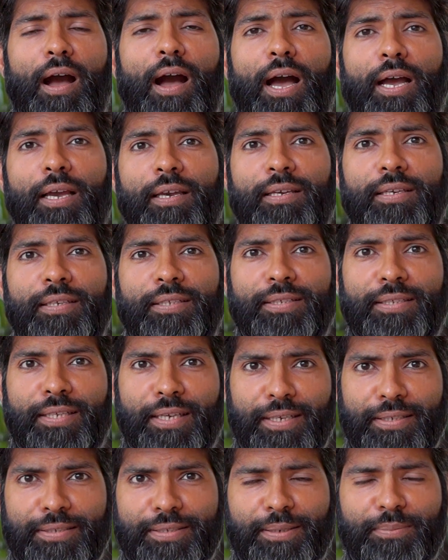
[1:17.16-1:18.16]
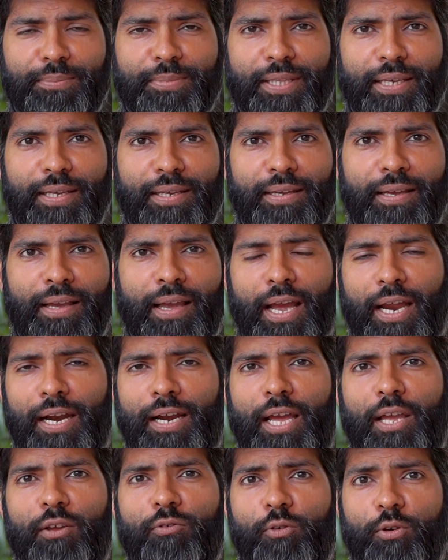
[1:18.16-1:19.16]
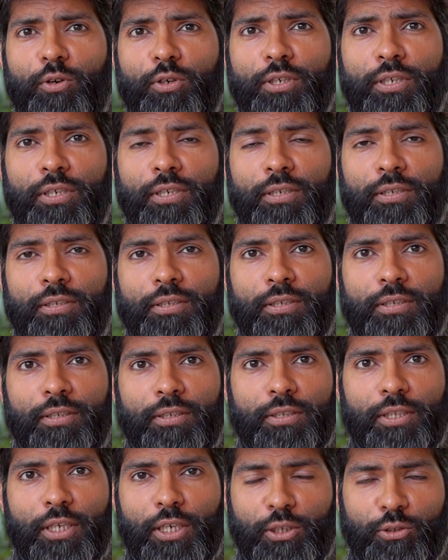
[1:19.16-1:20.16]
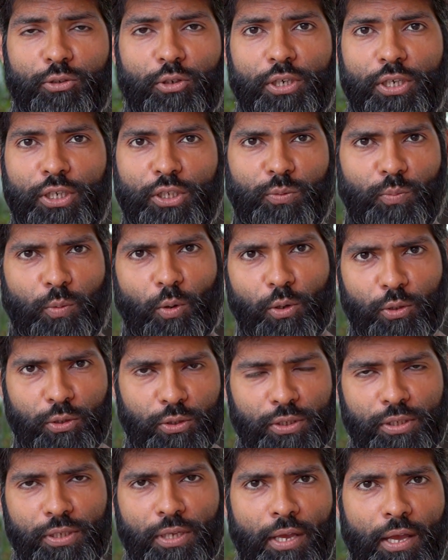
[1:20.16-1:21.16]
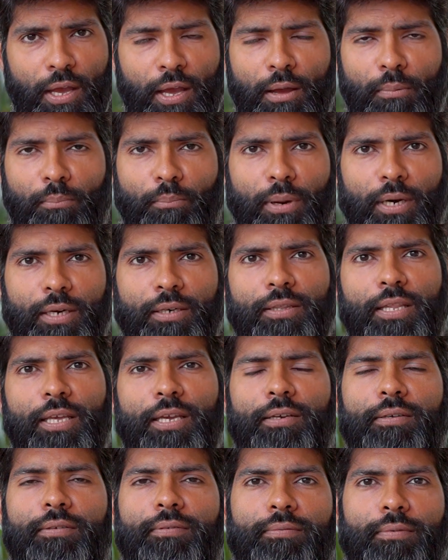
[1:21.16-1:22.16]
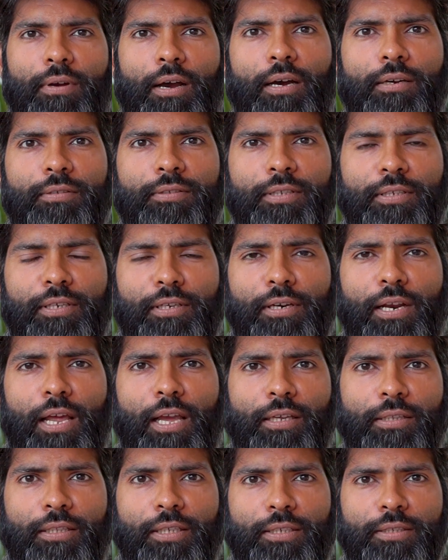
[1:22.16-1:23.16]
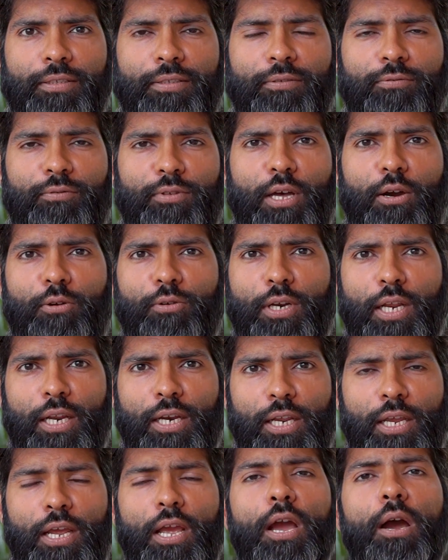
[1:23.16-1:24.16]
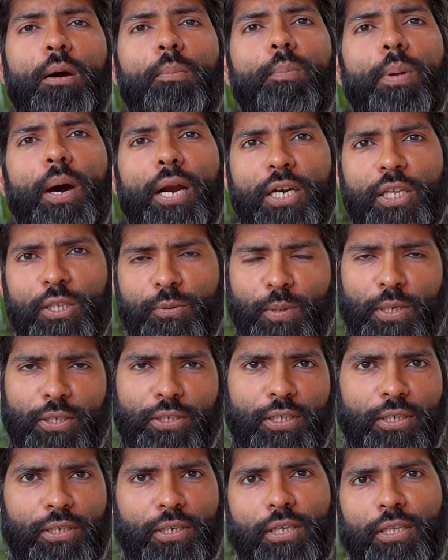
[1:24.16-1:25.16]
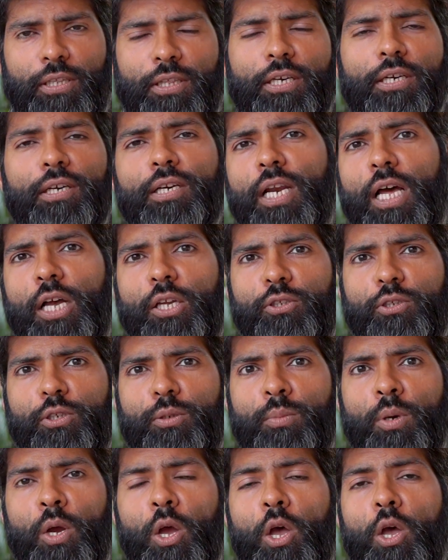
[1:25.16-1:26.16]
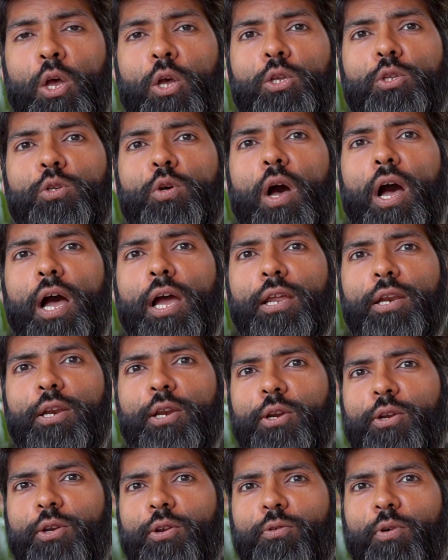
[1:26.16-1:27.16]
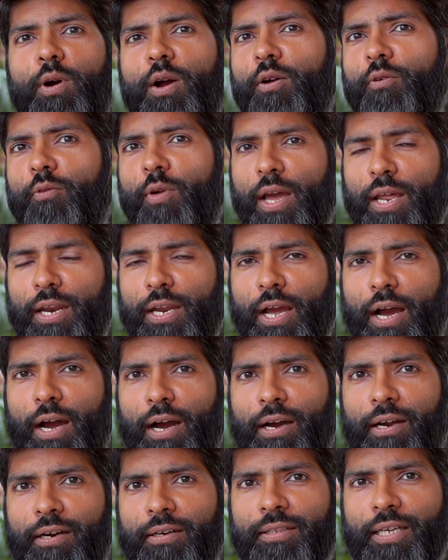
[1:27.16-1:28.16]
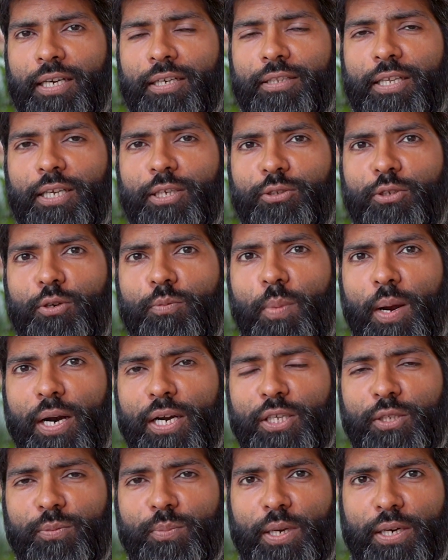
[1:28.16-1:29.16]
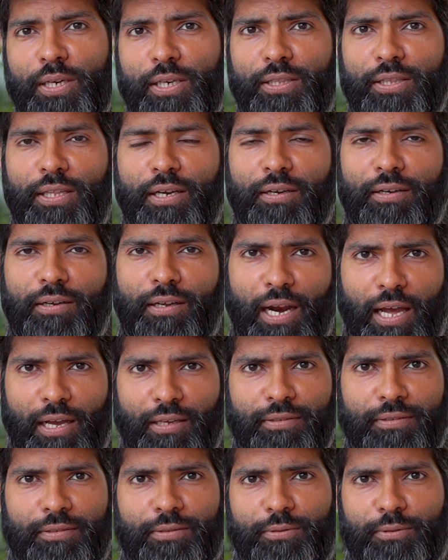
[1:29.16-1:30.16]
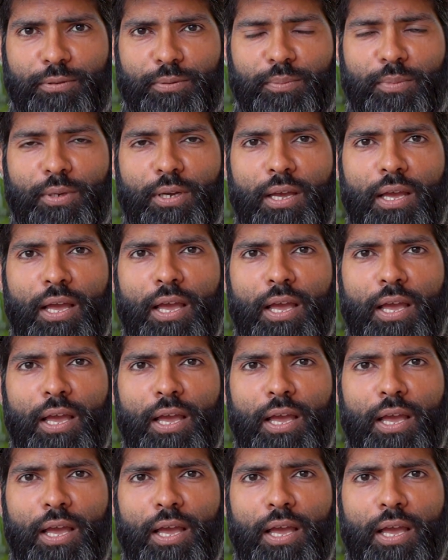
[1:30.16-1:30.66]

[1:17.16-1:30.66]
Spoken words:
I say something and I want they should respond, but they are sitting like this without any participation in the classroom. So I need to work very hard that they should participate in the classroom,